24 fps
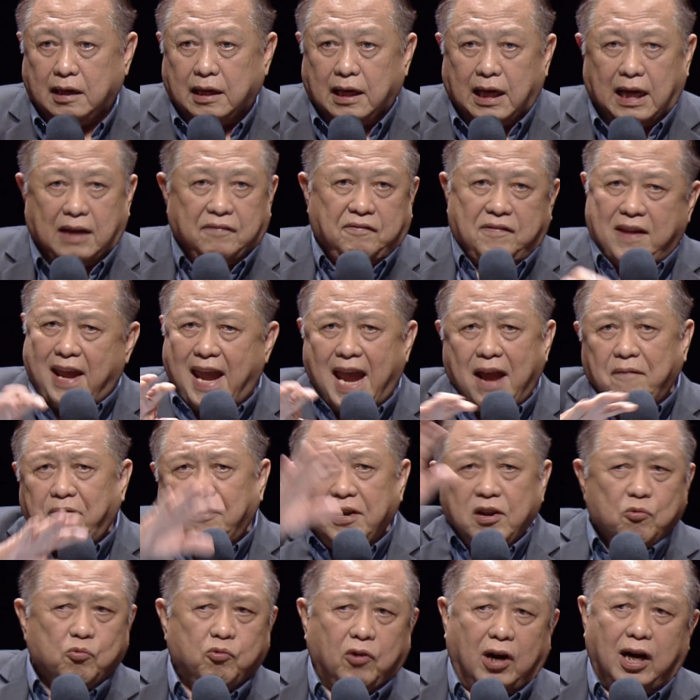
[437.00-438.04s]
If
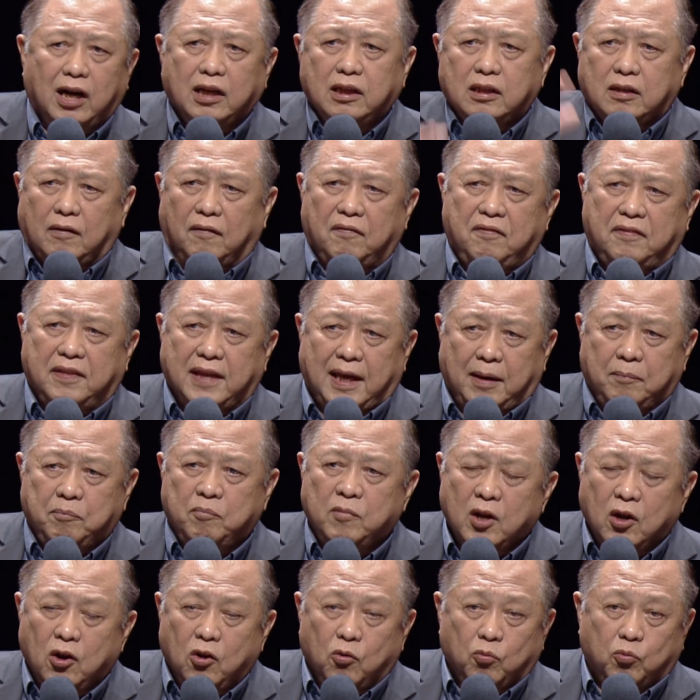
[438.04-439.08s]
every one of them
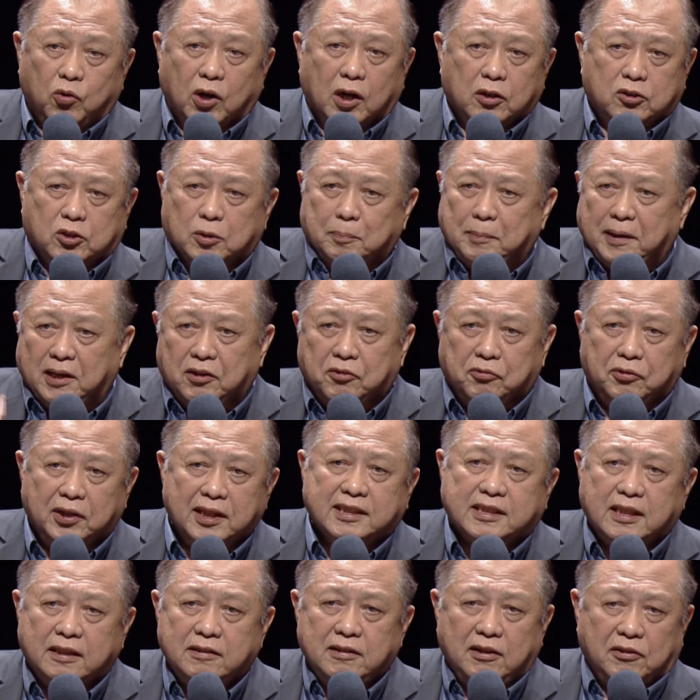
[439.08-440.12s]
were to be
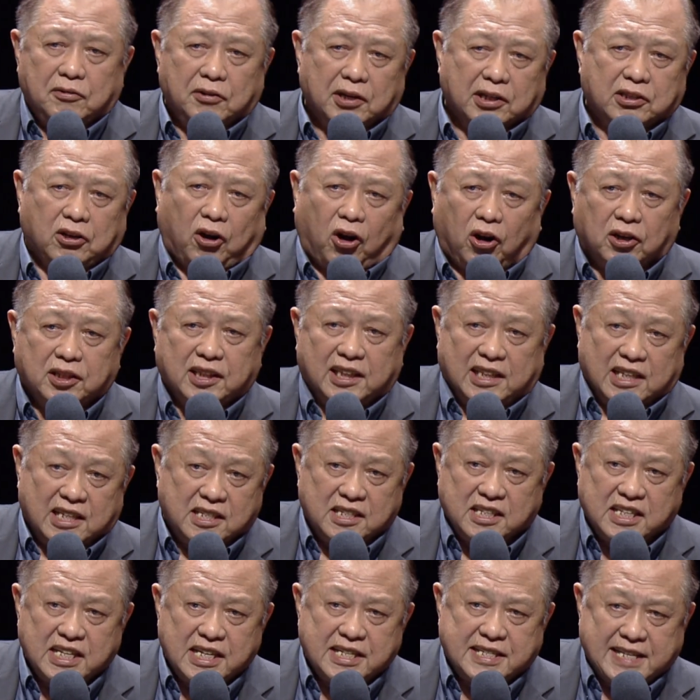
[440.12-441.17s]
written and recorded in
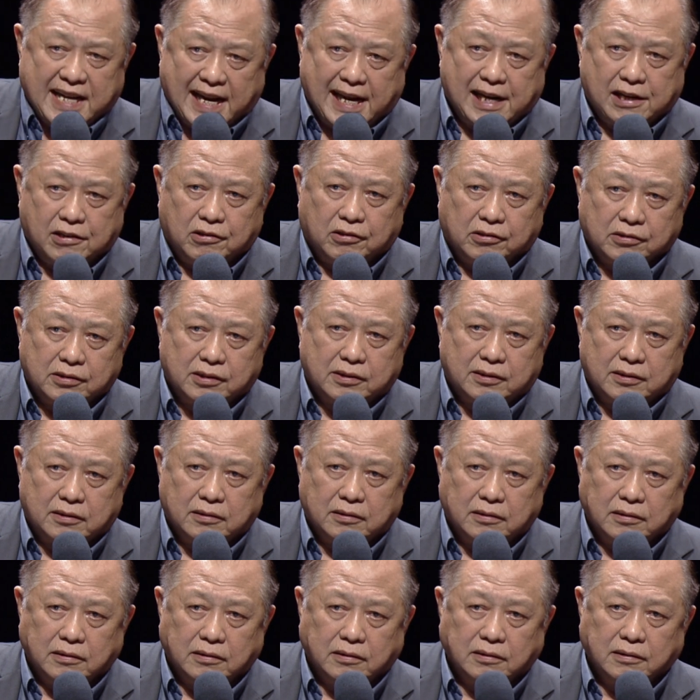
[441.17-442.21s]
details,
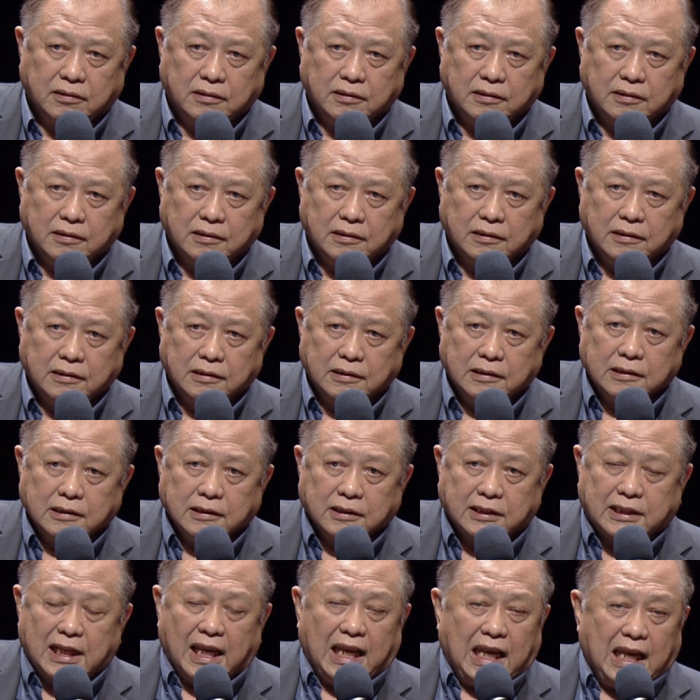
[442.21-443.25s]

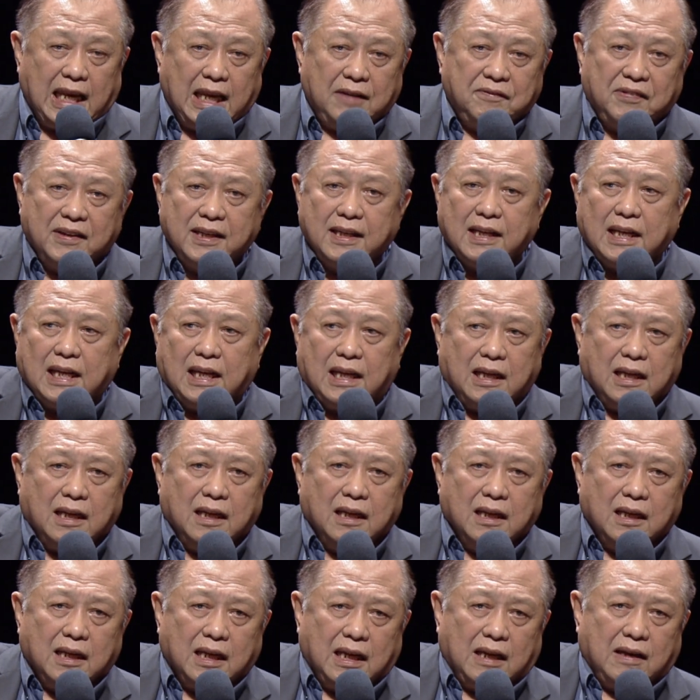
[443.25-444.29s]
see, even
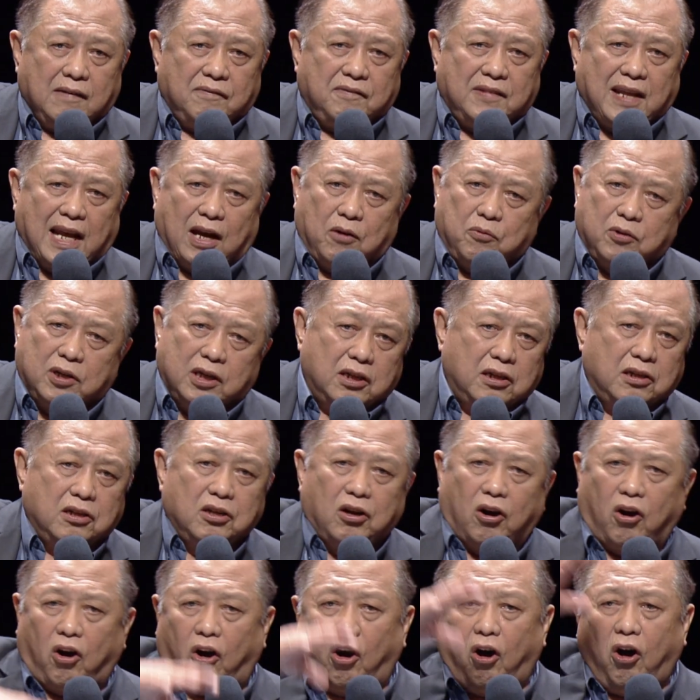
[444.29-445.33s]
if there were
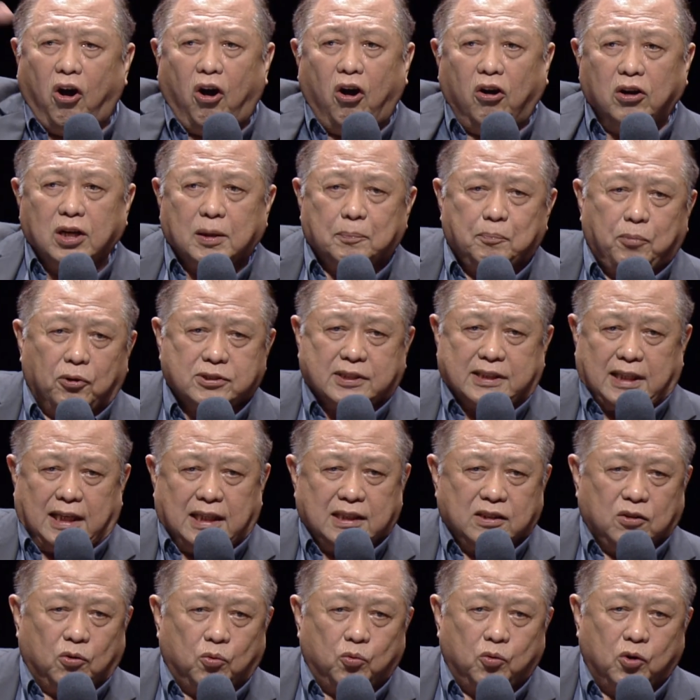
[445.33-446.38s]
all the books
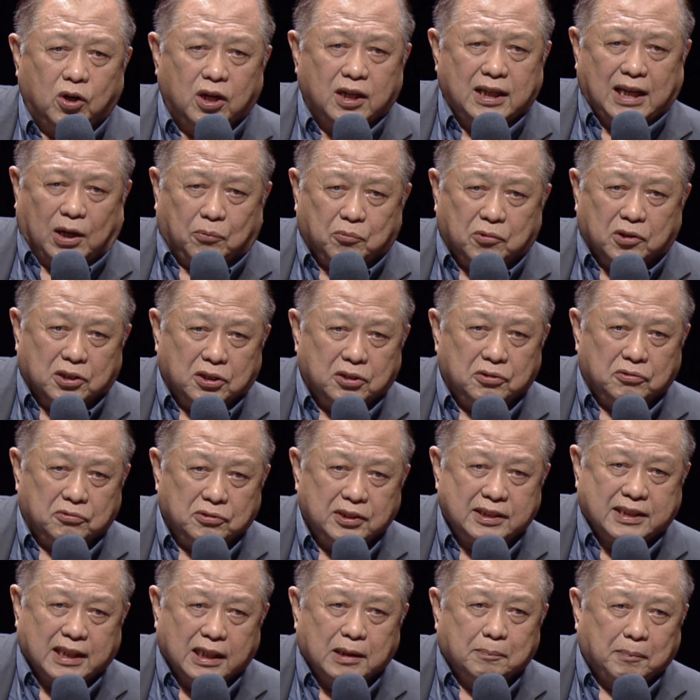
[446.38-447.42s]
in the world that were
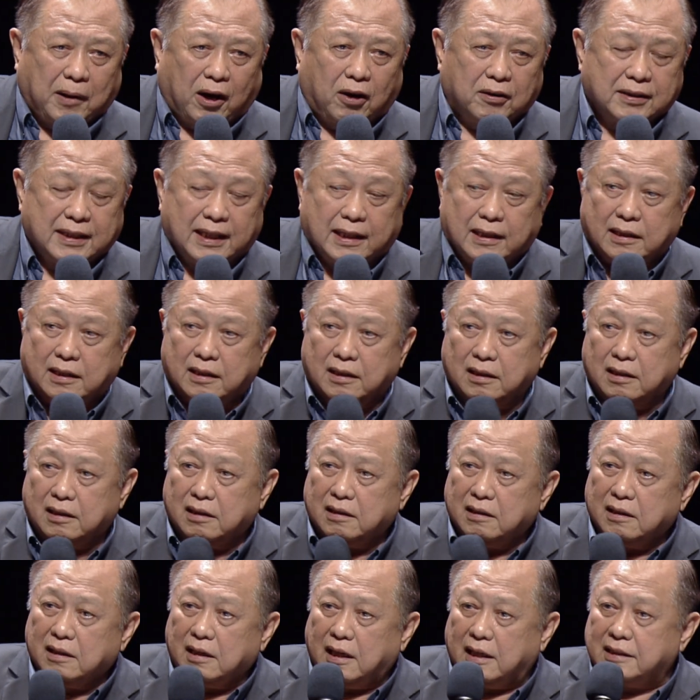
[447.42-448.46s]
written about it,
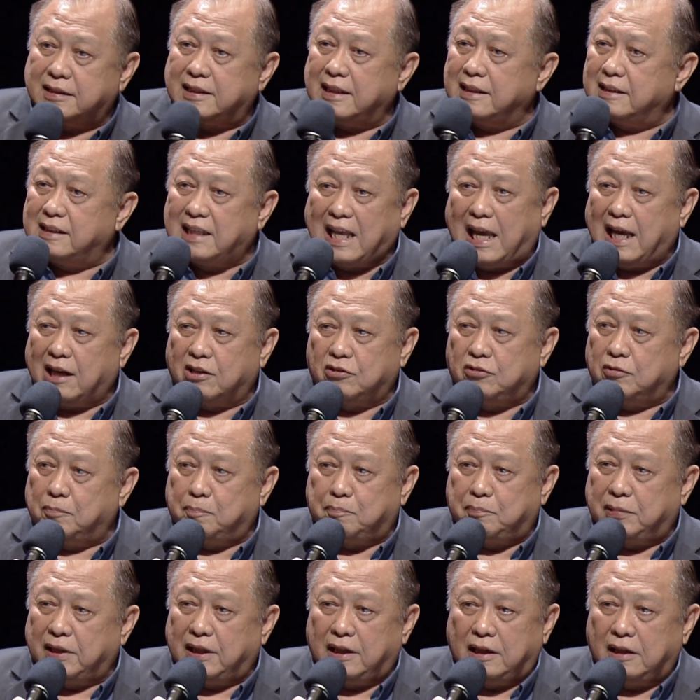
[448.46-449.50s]
he said there
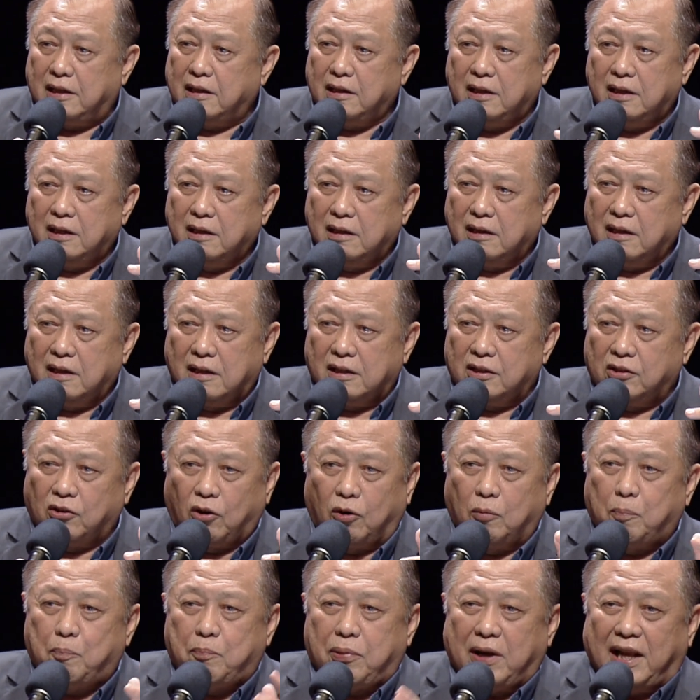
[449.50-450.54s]
could be
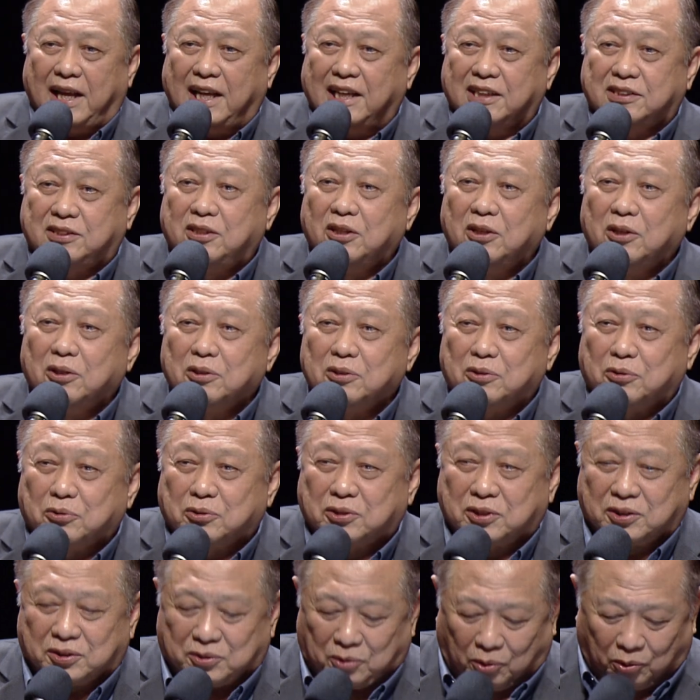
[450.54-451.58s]
no place to
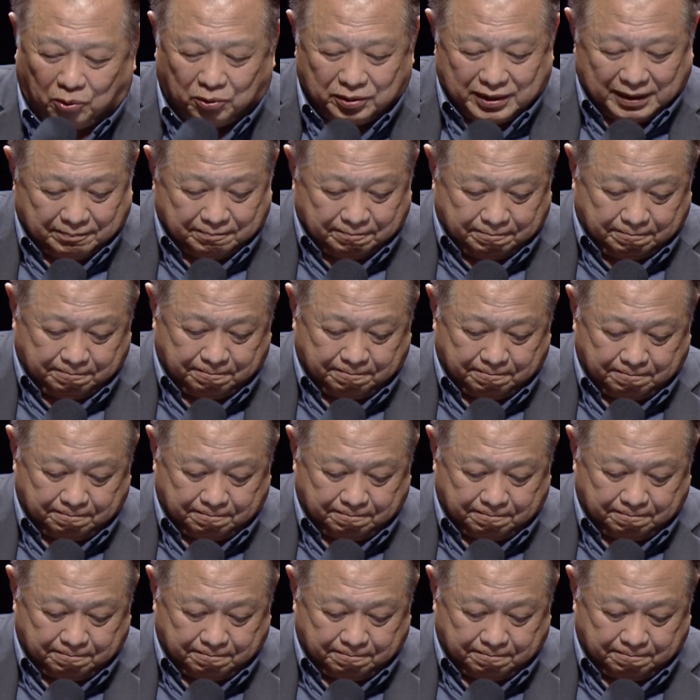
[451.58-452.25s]
store them.